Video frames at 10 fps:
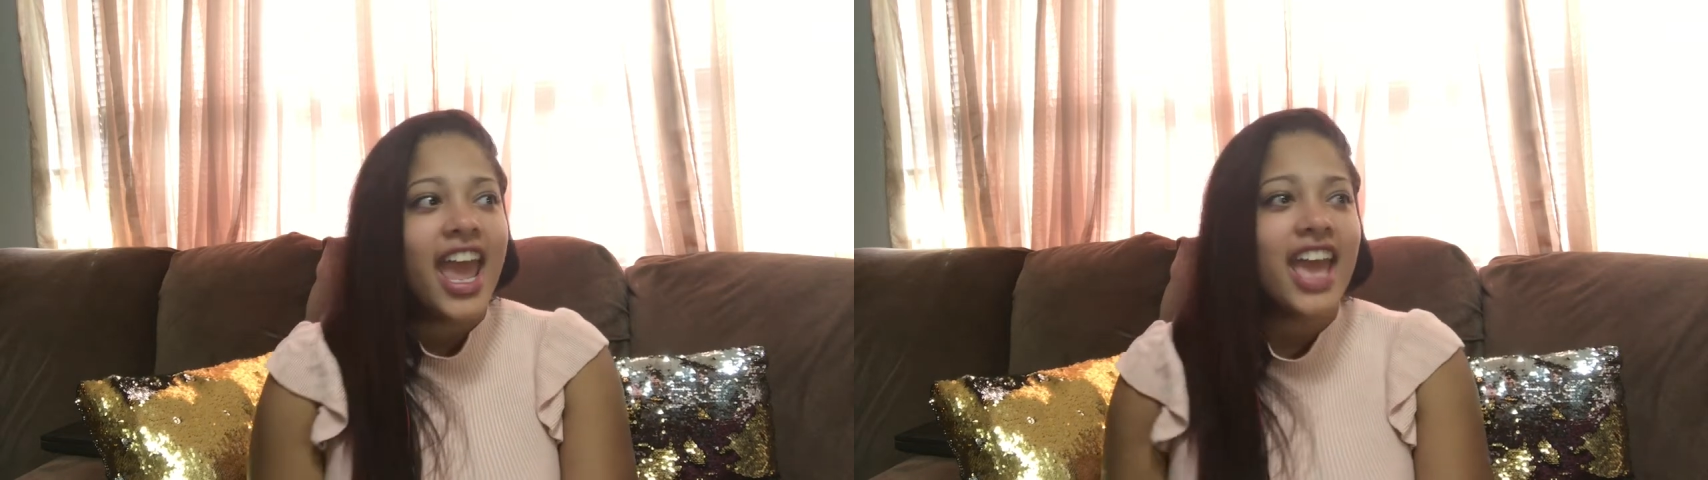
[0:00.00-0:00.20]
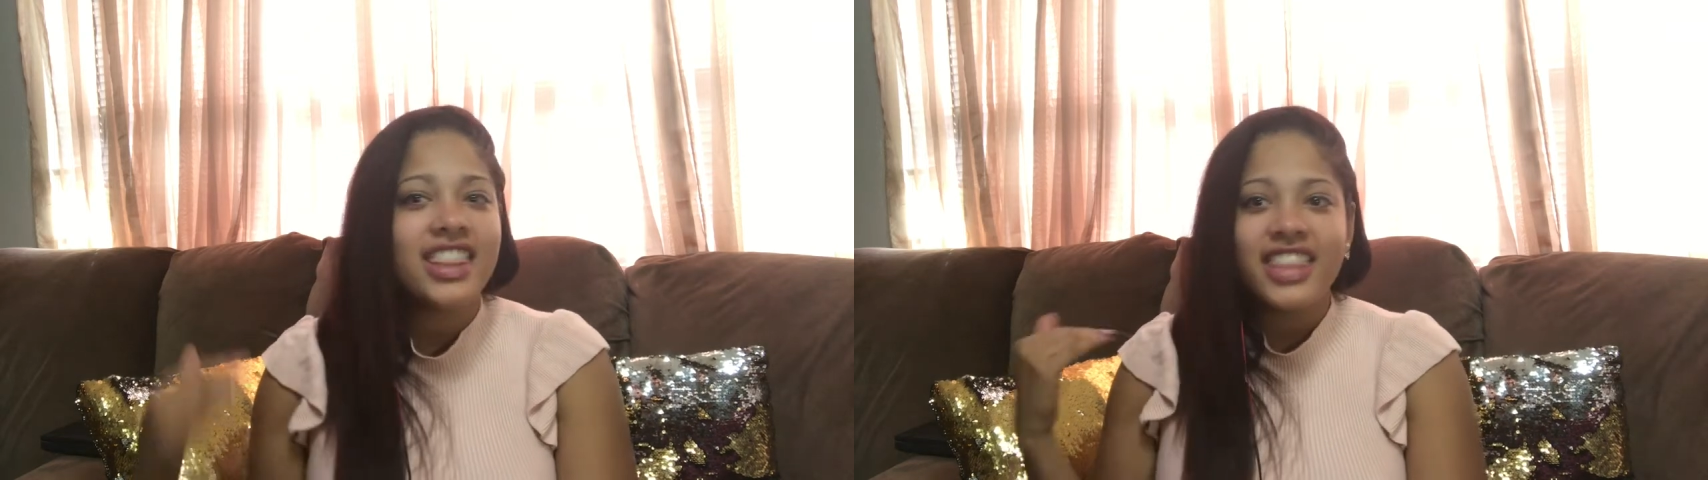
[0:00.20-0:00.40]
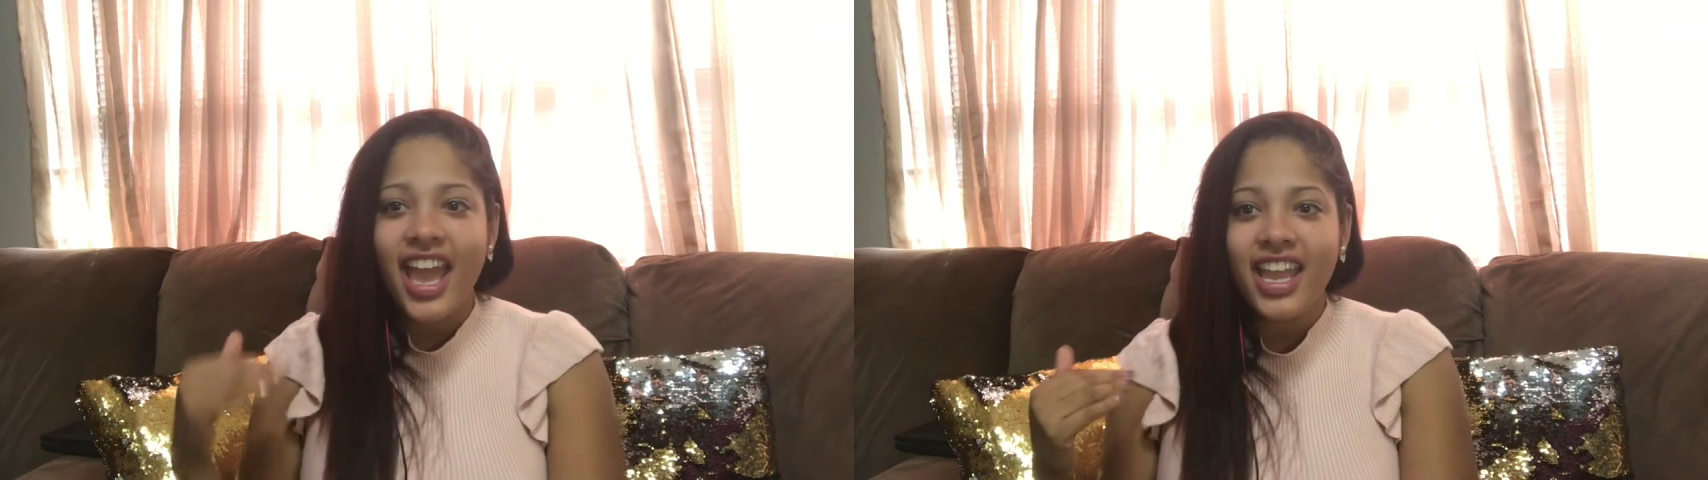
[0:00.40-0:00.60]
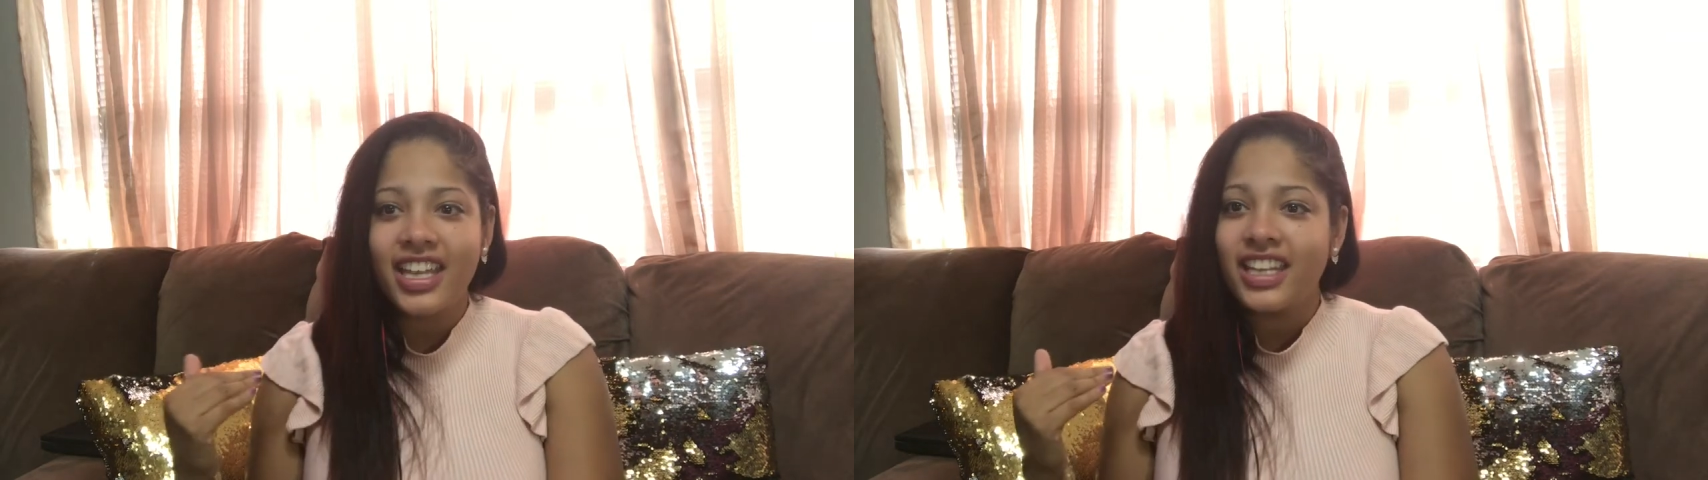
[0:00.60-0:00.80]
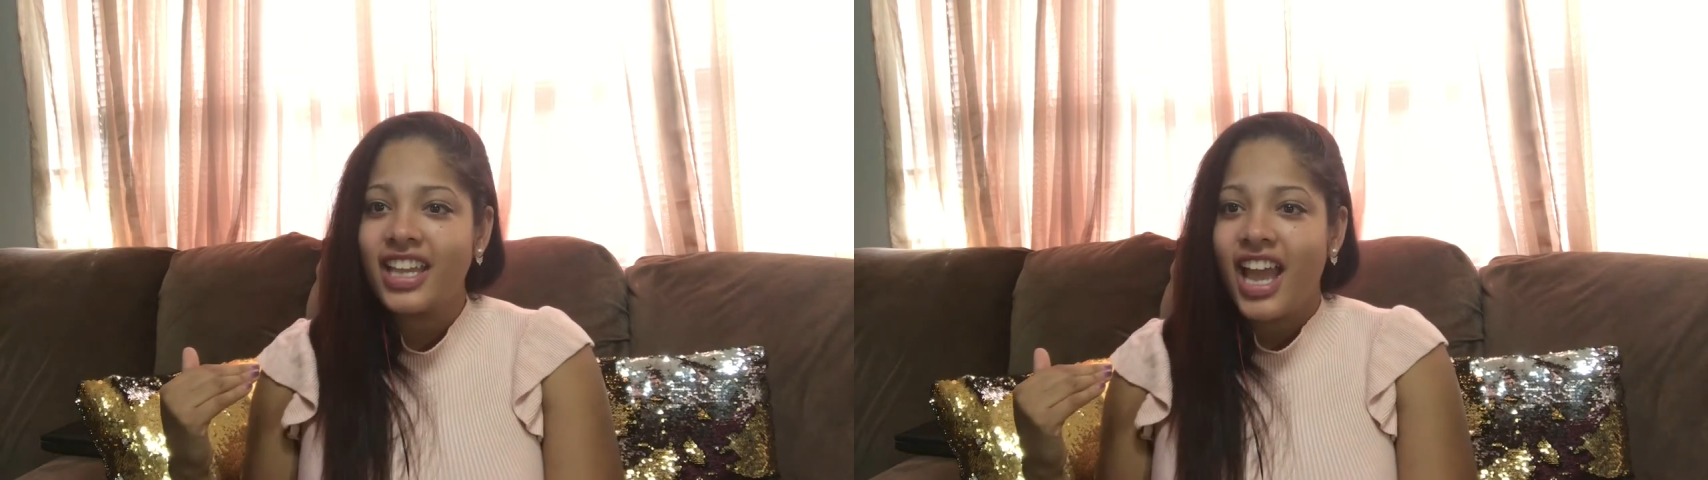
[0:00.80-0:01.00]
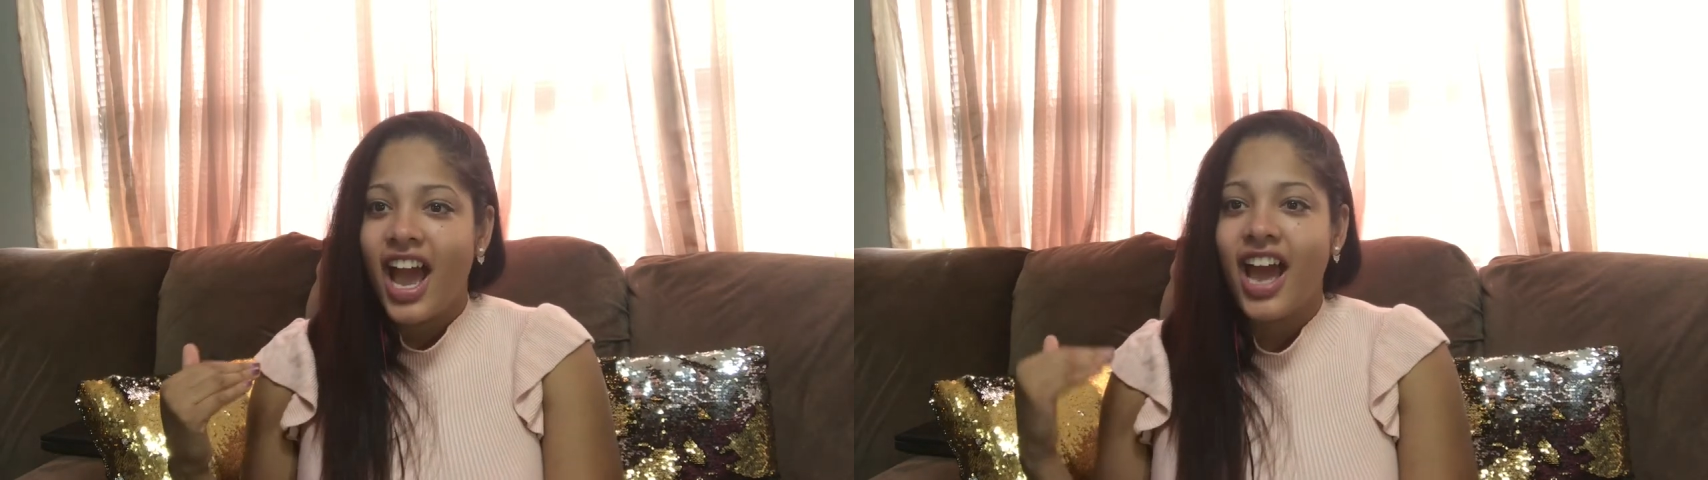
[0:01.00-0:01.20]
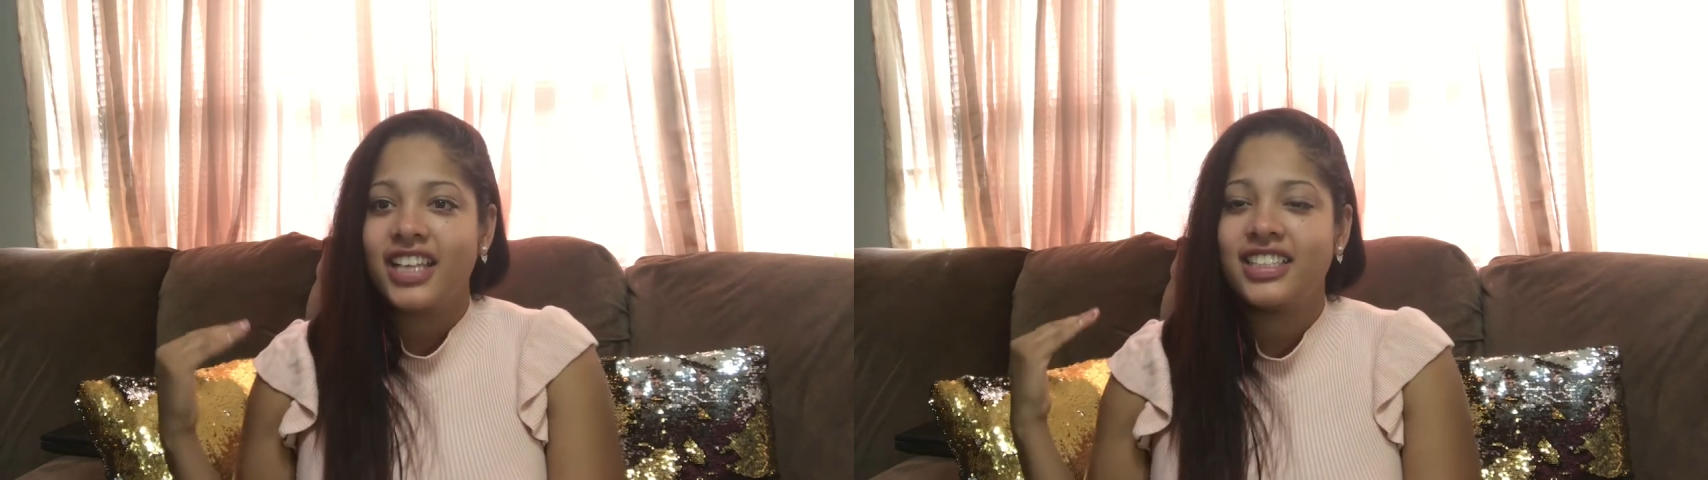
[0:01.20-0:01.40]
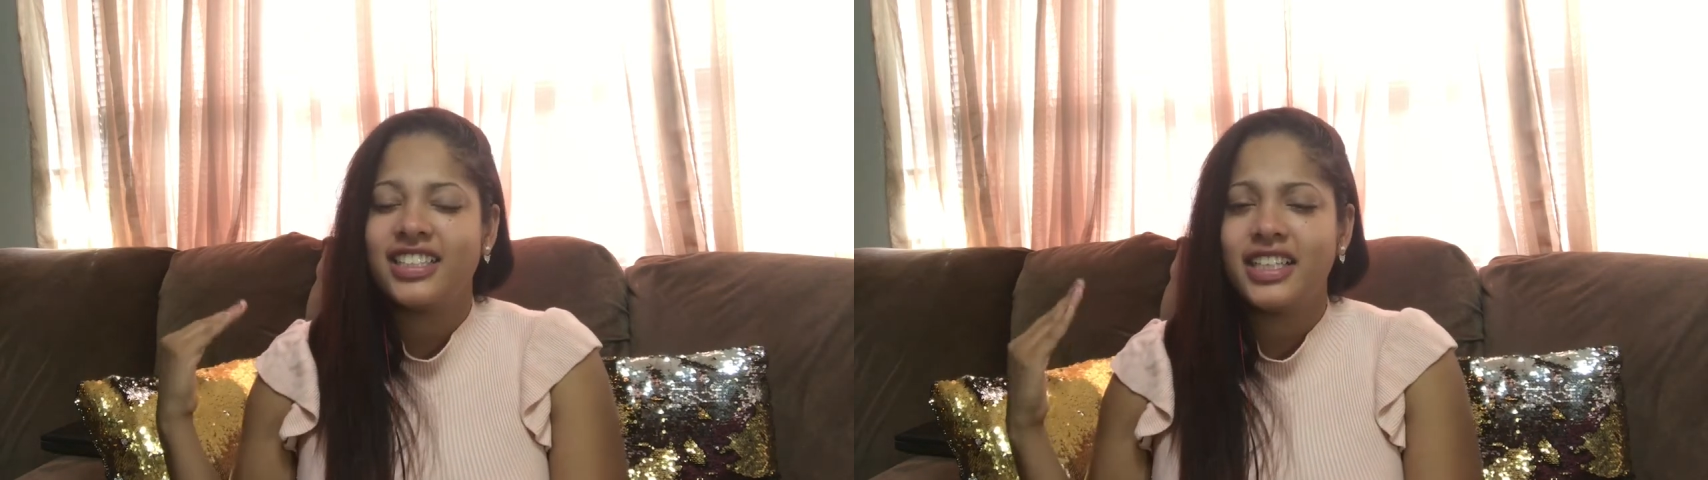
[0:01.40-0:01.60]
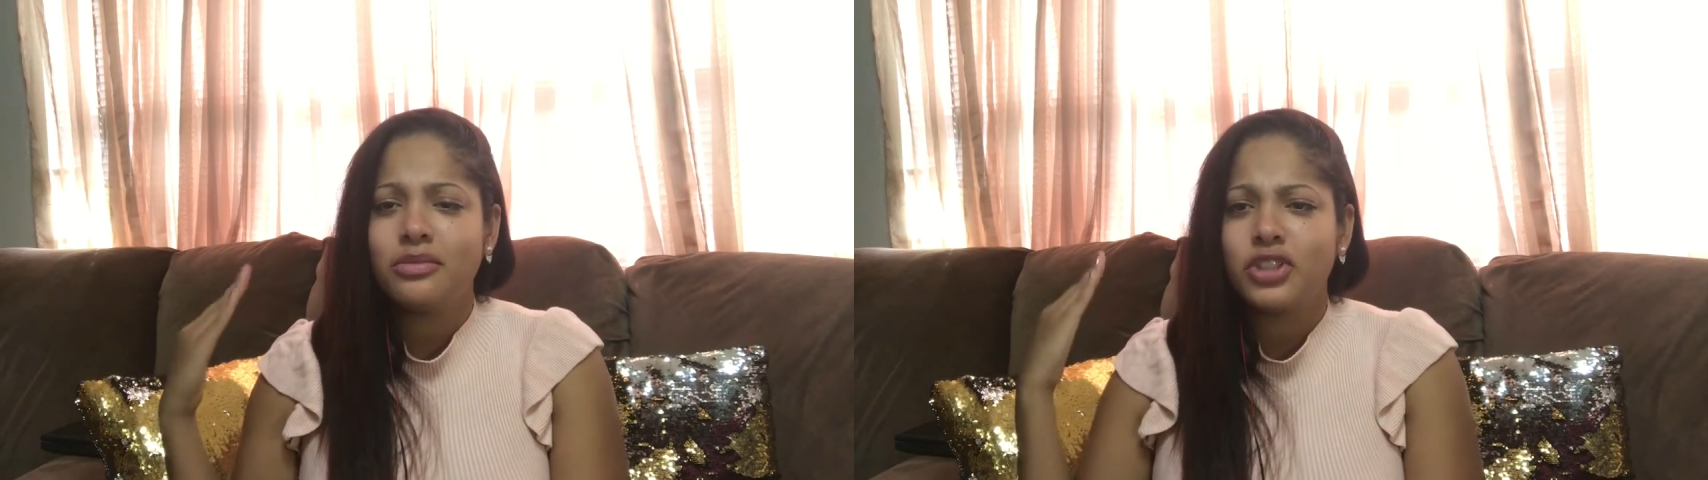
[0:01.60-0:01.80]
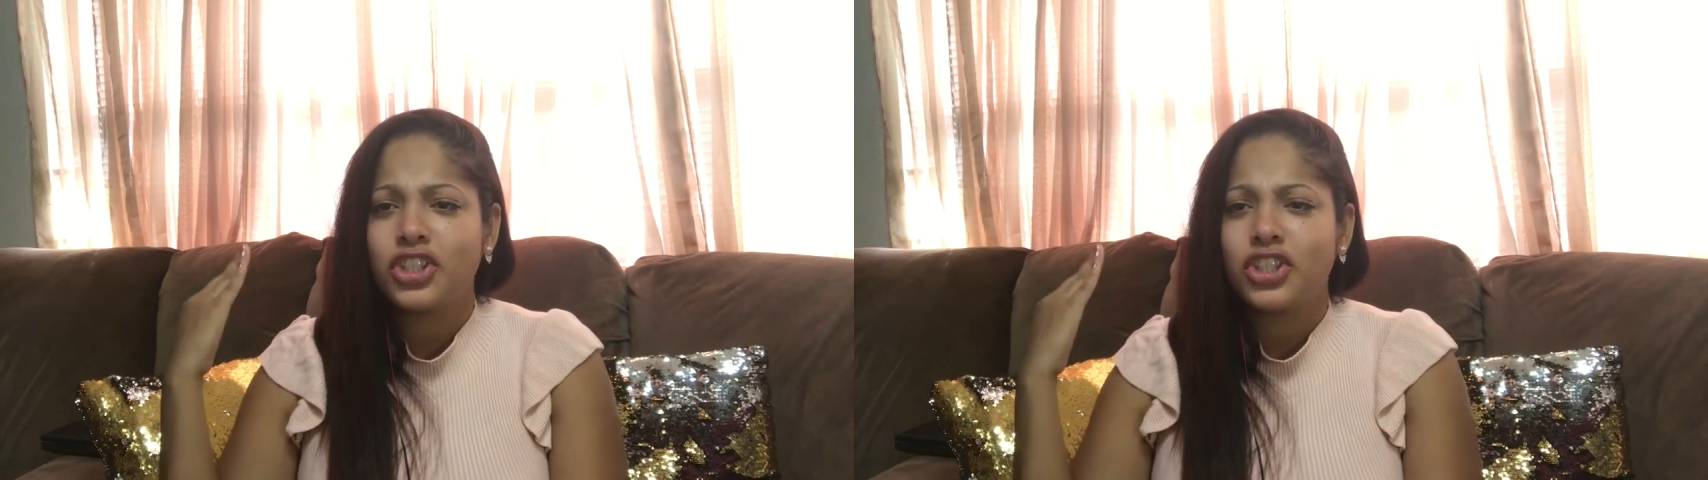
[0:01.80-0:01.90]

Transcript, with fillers: And then I see him